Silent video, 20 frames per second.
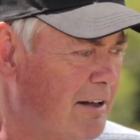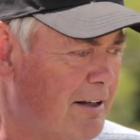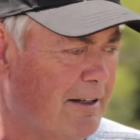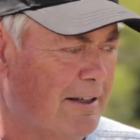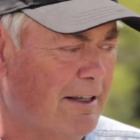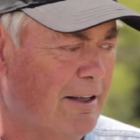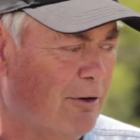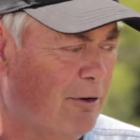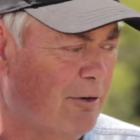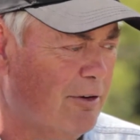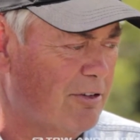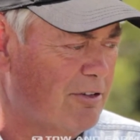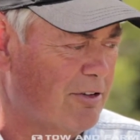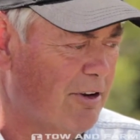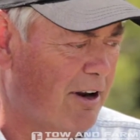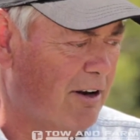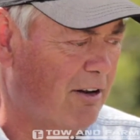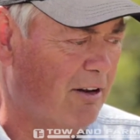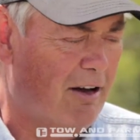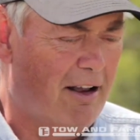there's
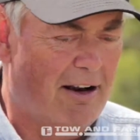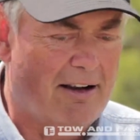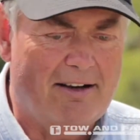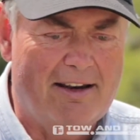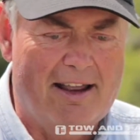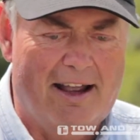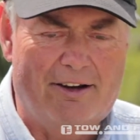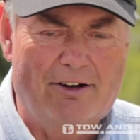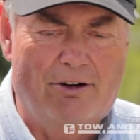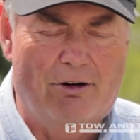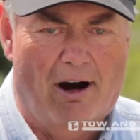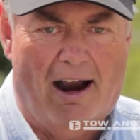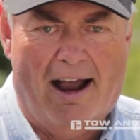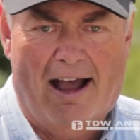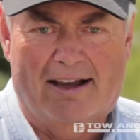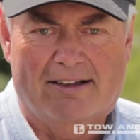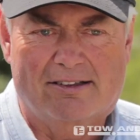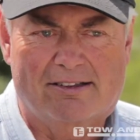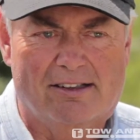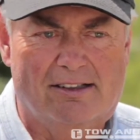not a lot of dead
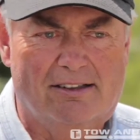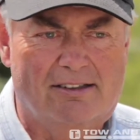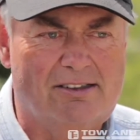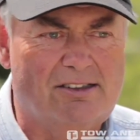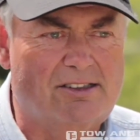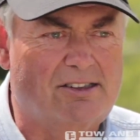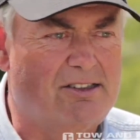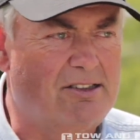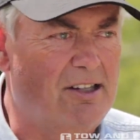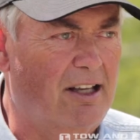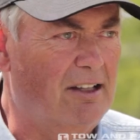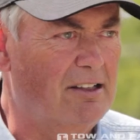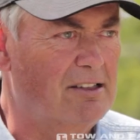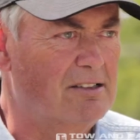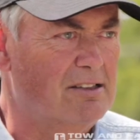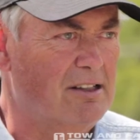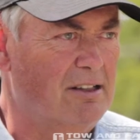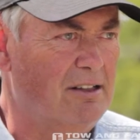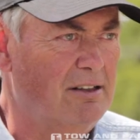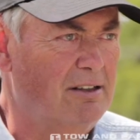grass and
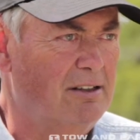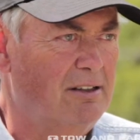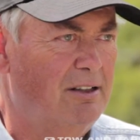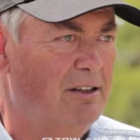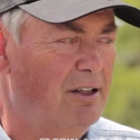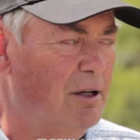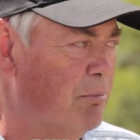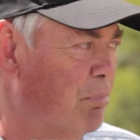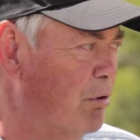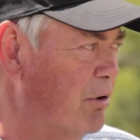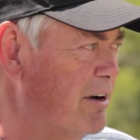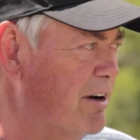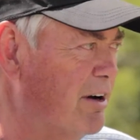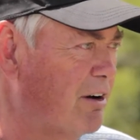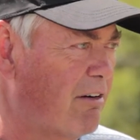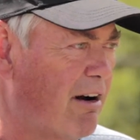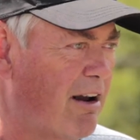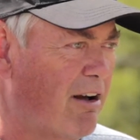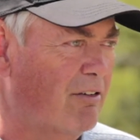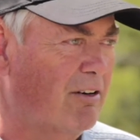sticks and debris
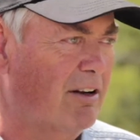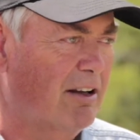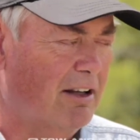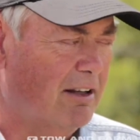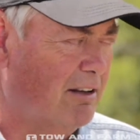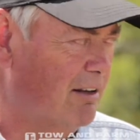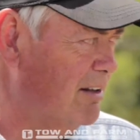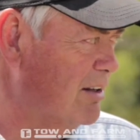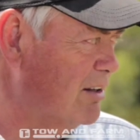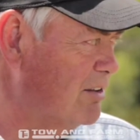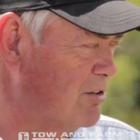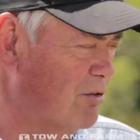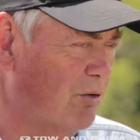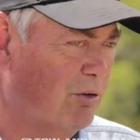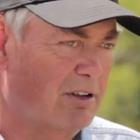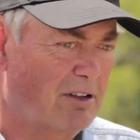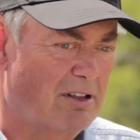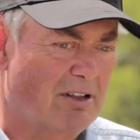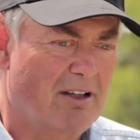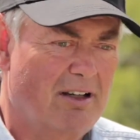around it,
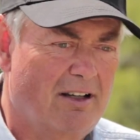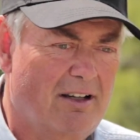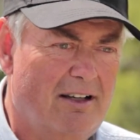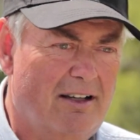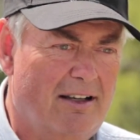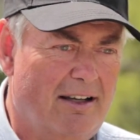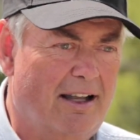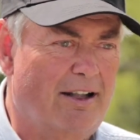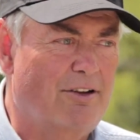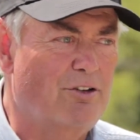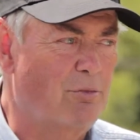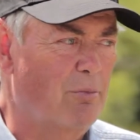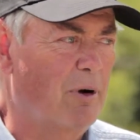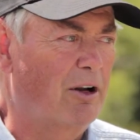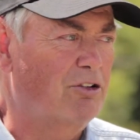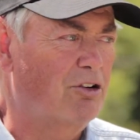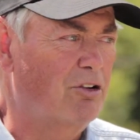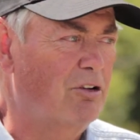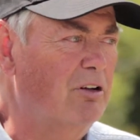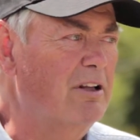so it's
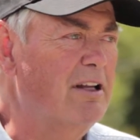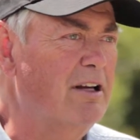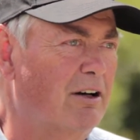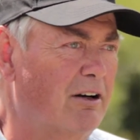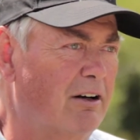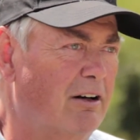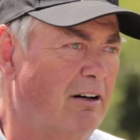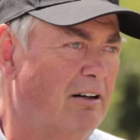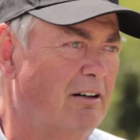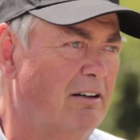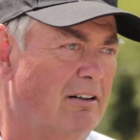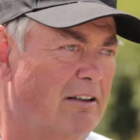much cleaner.